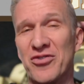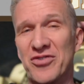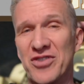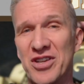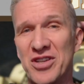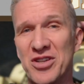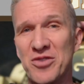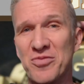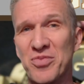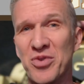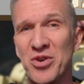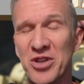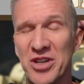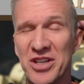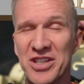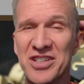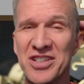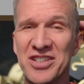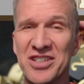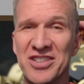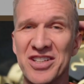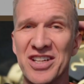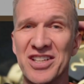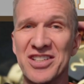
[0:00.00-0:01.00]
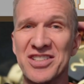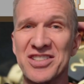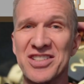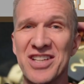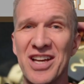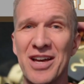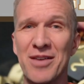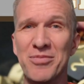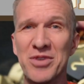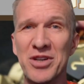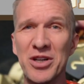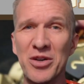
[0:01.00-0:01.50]
that you put into this
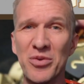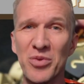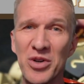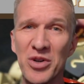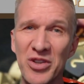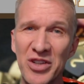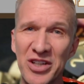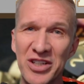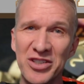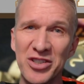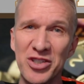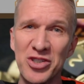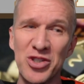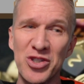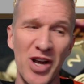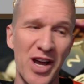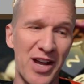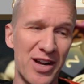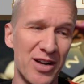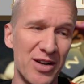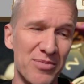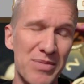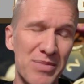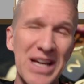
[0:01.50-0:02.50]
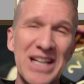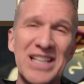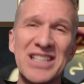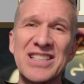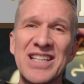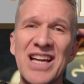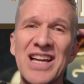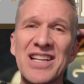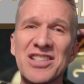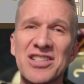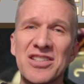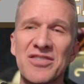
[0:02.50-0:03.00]
and being willing to try to make
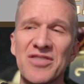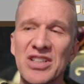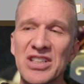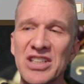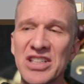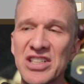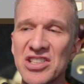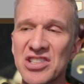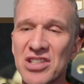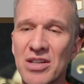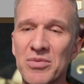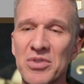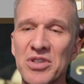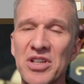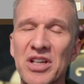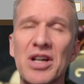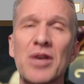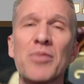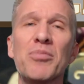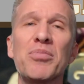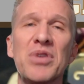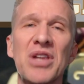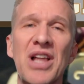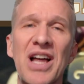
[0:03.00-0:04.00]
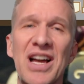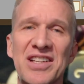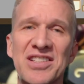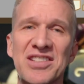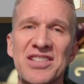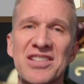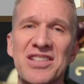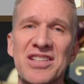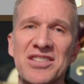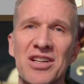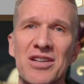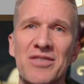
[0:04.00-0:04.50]
sense of at least some of the
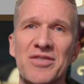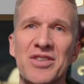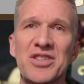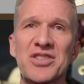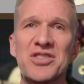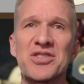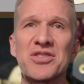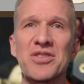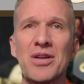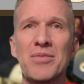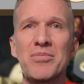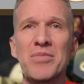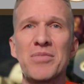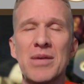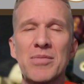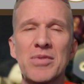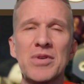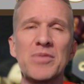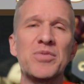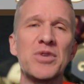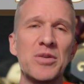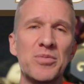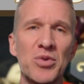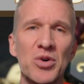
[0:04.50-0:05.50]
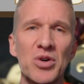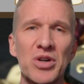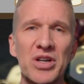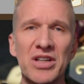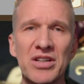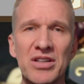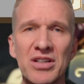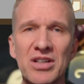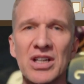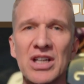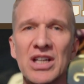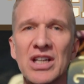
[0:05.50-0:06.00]
complexities of it so that maybe people
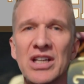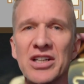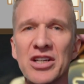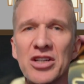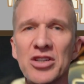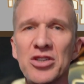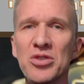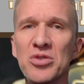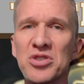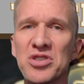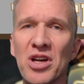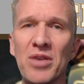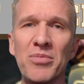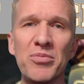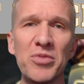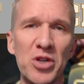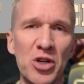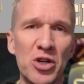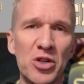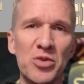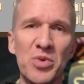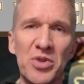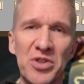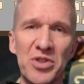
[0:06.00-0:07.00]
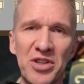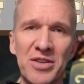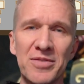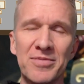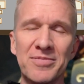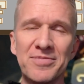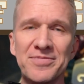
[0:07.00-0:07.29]
can do something good with it.